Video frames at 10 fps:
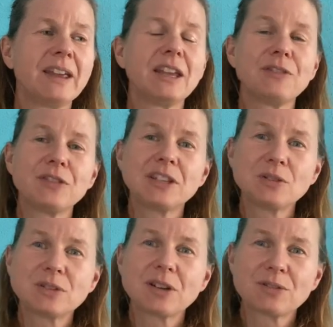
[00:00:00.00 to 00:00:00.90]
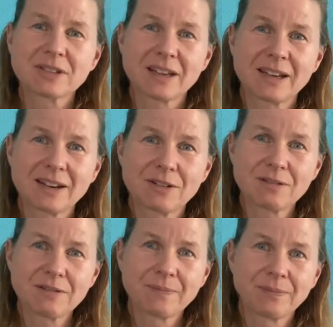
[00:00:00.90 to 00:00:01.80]
if you don't say
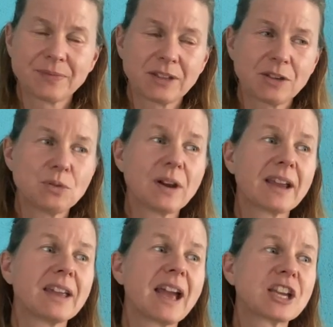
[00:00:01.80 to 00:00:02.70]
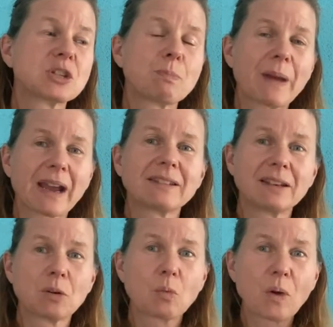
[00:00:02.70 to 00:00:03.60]
no, you expect in
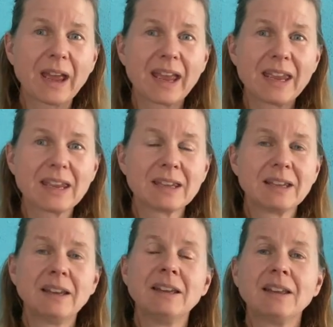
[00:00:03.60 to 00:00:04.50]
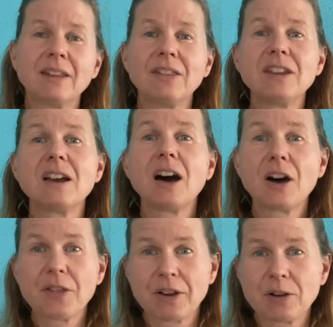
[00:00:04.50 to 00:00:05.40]
a way the
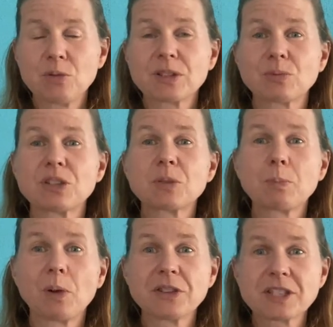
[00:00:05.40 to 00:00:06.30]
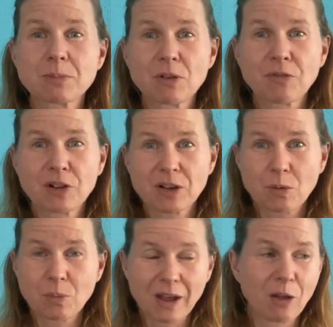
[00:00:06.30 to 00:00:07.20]
other who is responsible for
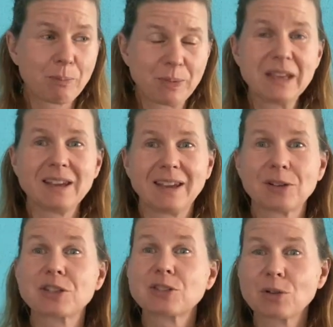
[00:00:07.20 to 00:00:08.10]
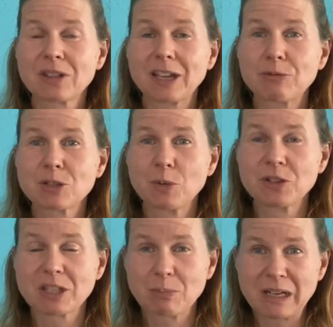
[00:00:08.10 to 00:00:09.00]
your well-being or took that
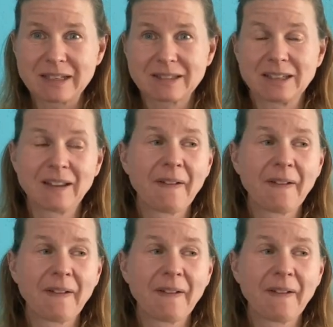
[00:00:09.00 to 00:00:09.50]
responsibility,